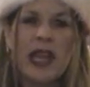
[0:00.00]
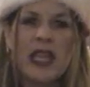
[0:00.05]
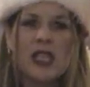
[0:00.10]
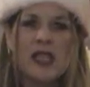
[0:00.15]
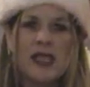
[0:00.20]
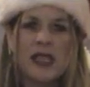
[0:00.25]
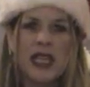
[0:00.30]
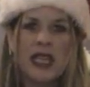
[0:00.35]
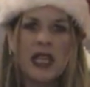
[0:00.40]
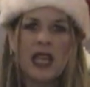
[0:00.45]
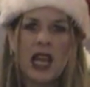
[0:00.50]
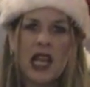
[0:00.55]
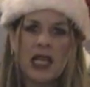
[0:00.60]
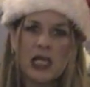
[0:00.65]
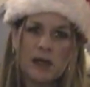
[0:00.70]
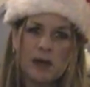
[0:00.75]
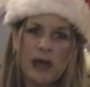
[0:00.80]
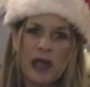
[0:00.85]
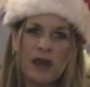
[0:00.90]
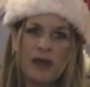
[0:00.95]
agency that I
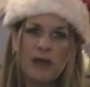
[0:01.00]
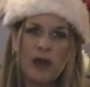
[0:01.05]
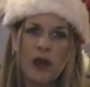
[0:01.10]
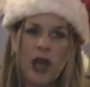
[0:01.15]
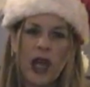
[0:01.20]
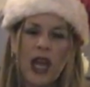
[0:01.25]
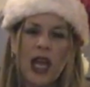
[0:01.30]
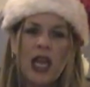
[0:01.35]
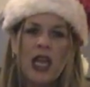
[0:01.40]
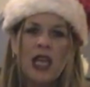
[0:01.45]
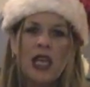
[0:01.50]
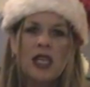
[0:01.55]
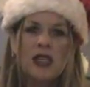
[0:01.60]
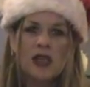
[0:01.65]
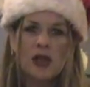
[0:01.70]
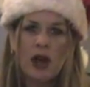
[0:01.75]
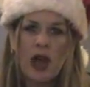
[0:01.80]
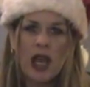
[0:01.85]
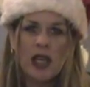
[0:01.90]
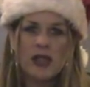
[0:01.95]
speak for.
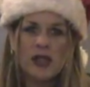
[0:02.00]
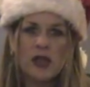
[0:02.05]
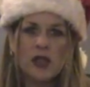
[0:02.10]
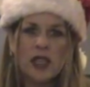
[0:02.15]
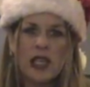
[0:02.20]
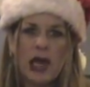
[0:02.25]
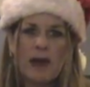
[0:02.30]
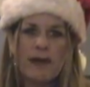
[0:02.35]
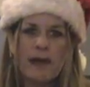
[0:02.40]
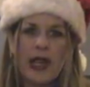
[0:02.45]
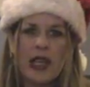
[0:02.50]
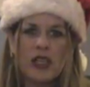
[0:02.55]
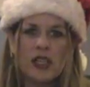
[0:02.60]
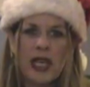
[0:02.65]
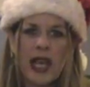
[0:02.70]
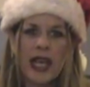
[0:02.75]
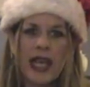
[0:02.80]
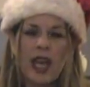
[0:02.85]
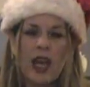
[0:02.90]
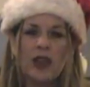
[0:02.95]
So also
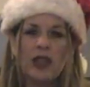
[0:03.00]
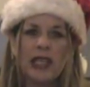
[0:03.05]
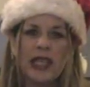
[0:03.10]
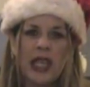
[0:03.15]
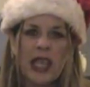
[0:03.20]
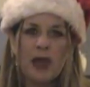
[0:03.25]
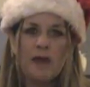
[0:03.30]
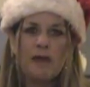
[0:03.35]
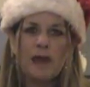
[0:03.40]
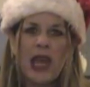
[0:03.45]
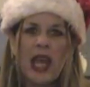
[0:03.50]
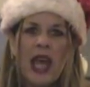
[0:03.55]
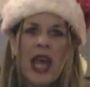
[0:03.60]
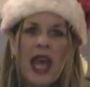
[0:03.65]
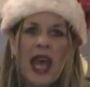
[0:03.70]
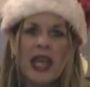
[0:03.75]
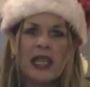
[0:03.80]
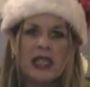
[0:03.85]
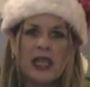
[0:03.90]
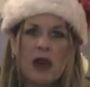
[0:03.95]
check out LEAP
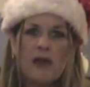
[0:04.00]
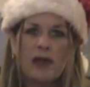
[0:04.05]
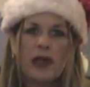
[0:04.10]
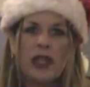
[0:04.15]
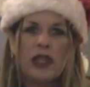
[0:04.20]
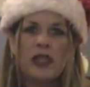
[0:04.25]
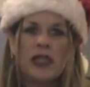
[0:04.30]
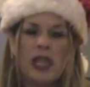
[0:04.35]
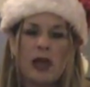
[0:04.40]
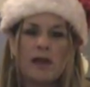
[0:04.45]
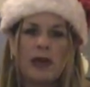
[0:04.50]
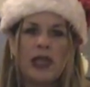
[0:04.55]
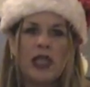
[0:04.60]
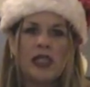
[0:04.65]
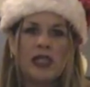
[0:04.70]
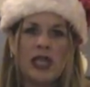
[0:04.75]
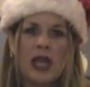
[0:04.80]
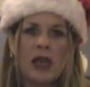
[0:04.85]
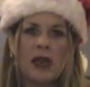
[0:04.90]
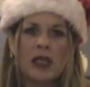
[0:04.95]
at
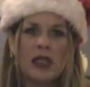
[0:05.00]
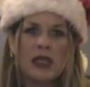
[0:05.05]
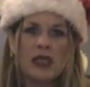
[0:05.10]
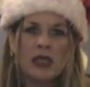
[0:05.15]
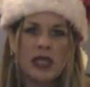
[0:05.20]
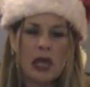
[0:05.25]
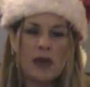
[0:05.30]
www.leap.cc